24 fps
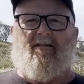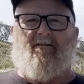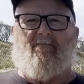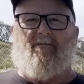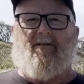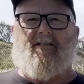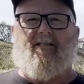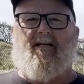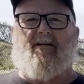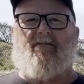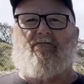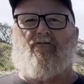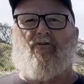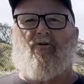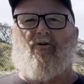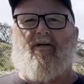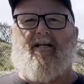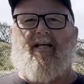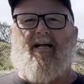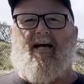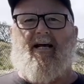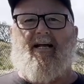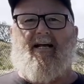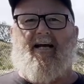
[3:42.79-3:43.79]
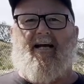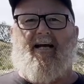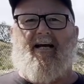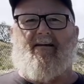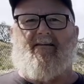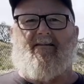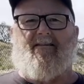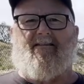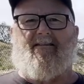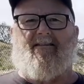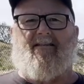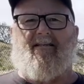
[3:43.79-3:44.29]
But you get 48
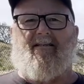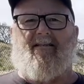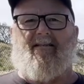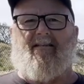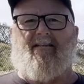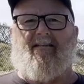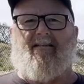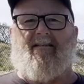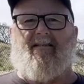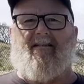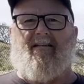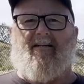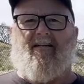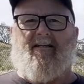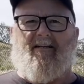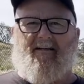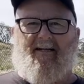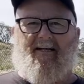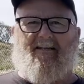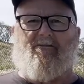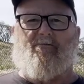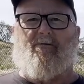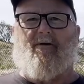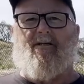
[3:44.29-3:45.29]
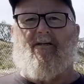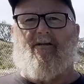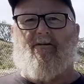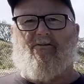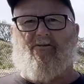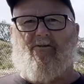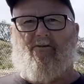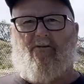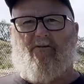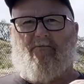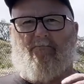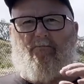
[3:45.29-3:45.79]
hours. That's when you
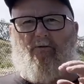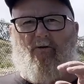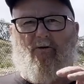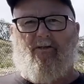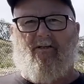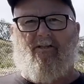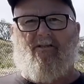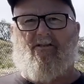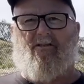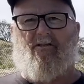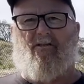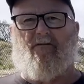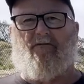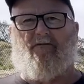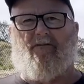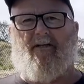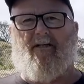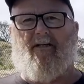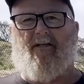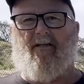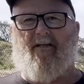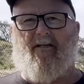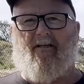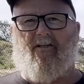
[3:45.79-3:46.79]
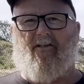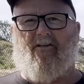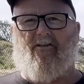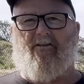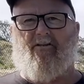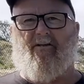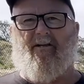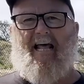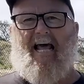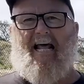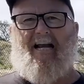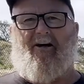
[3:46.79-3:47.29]
sort of book yourself in, and you
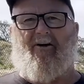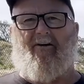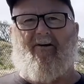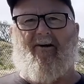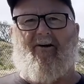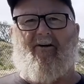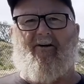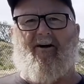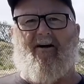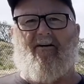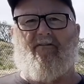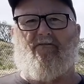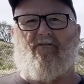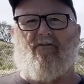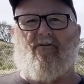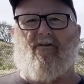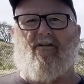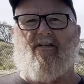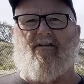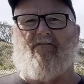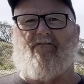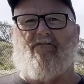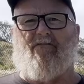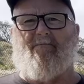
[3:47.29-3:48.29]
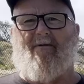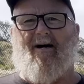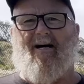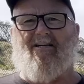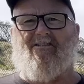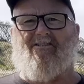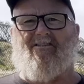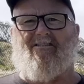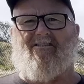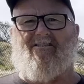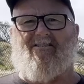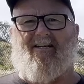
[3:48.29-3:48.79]
do that online through the
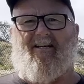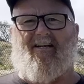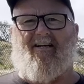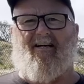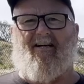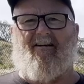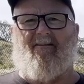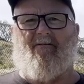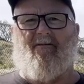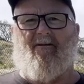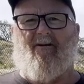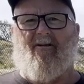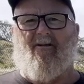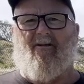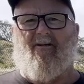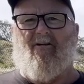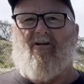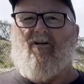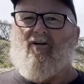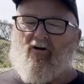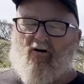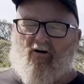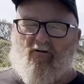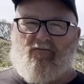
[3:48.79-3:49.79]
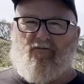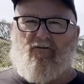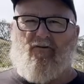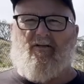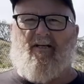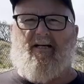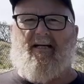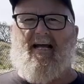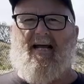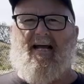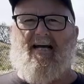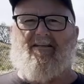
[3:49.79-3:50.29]
information centre or through
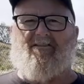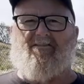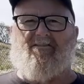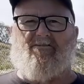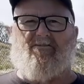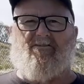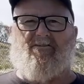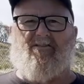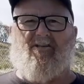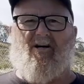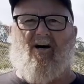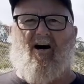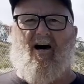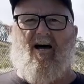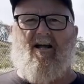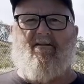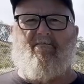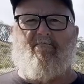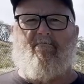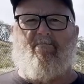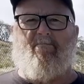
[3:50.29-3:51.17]
the council site.